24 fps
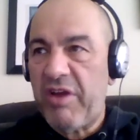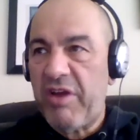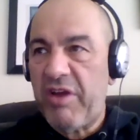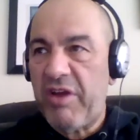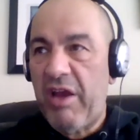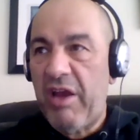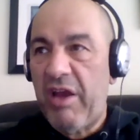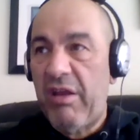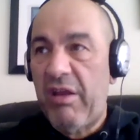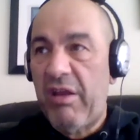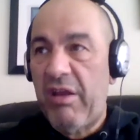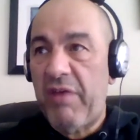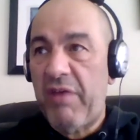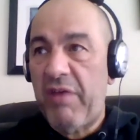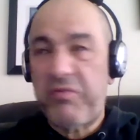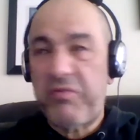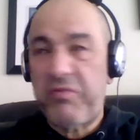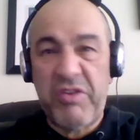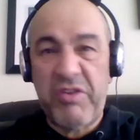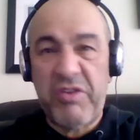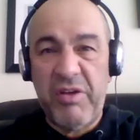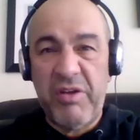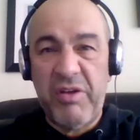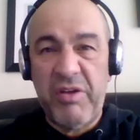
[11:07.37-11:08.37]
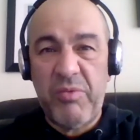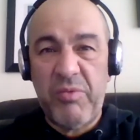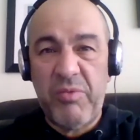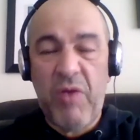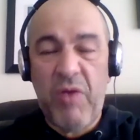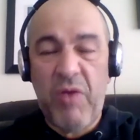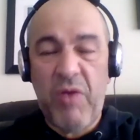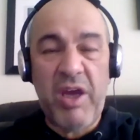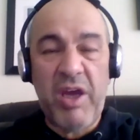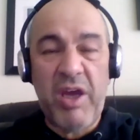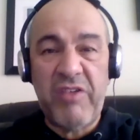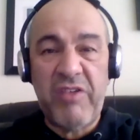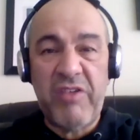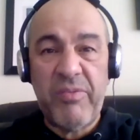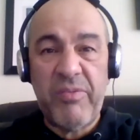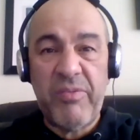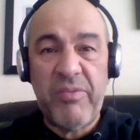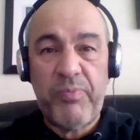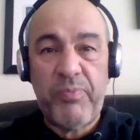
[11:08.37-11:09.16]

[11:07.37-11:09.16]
I love to write.